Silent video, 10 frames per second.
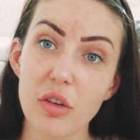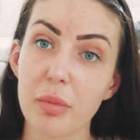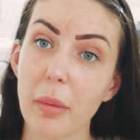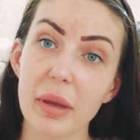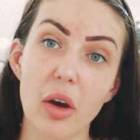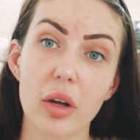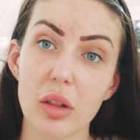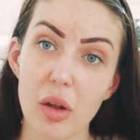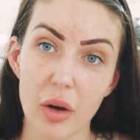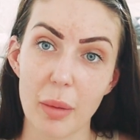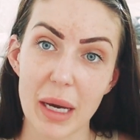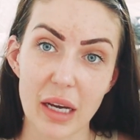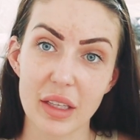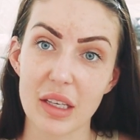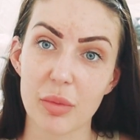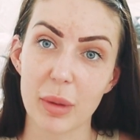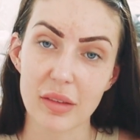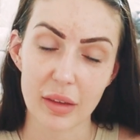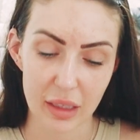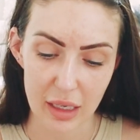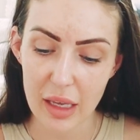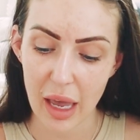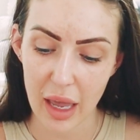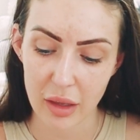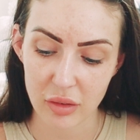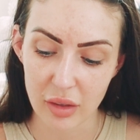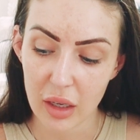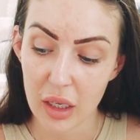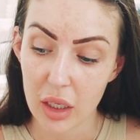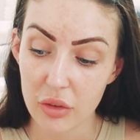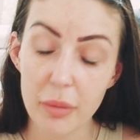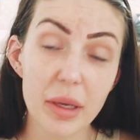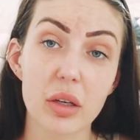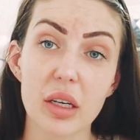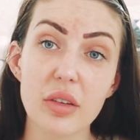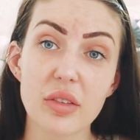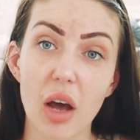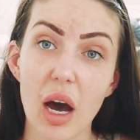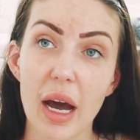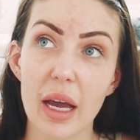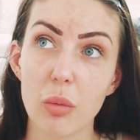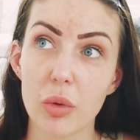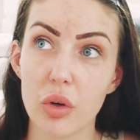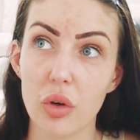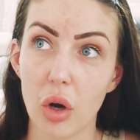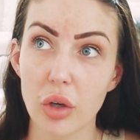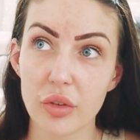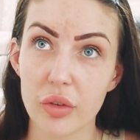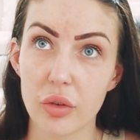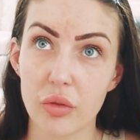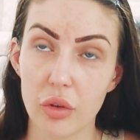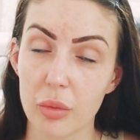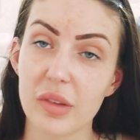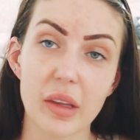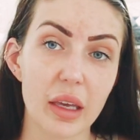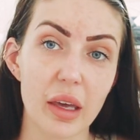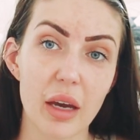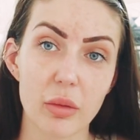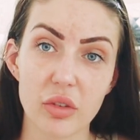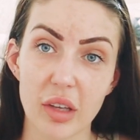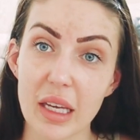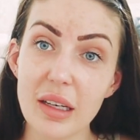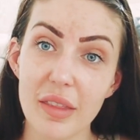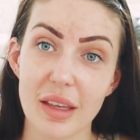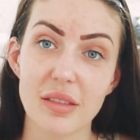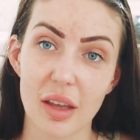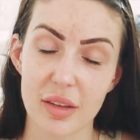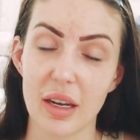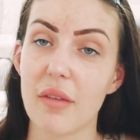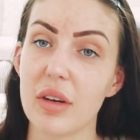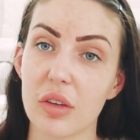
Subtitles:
You've probably heard a lot about these recently. And to be honest, I would not do a skincare routine that doesn't have an